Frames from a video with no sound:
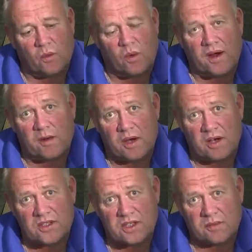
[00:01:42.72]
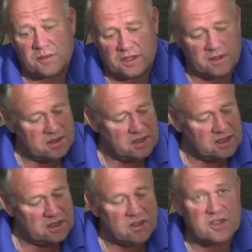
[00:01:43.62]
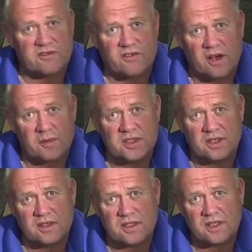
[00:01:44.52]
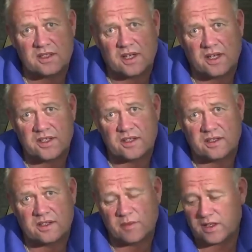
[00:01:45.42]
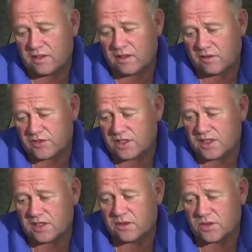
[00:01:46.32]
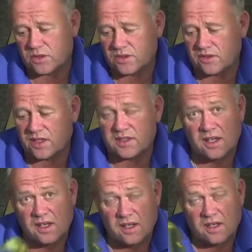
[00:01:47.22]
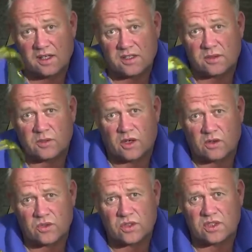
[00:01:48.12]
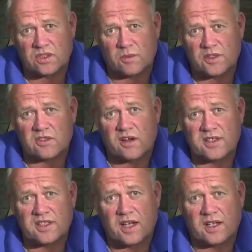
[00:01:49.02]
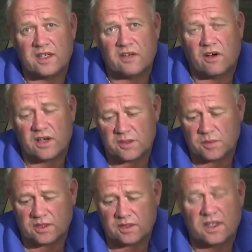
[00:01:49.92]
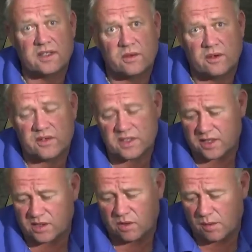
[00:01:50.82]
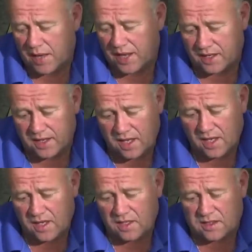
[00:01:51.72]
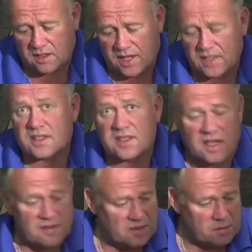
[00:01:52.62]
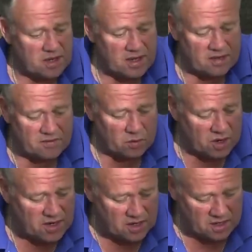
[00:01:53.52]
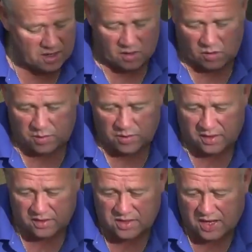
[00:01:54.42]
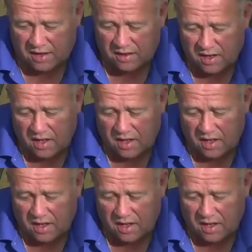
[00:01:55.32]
wear a mask, because there's lots of fibres in this insulation that can make you cough, sneeze and all sorts of things, and some goggles to stop the strands getting in your eyes, because they do irritate quite badly. So that's the safety bit out of the way. We'll put those down.